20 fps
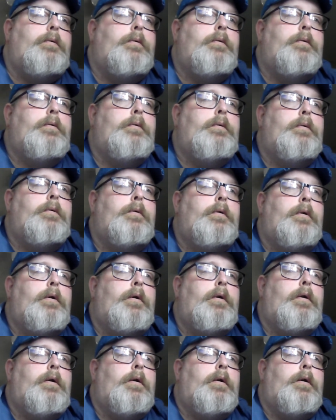
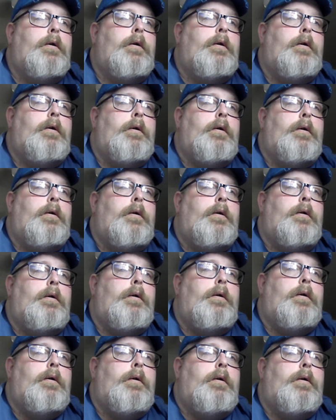
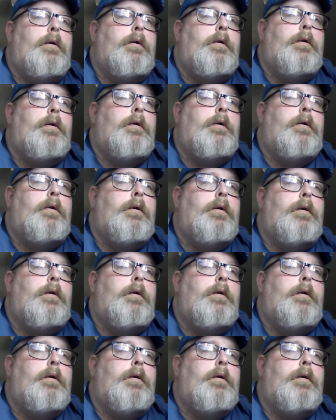(silence)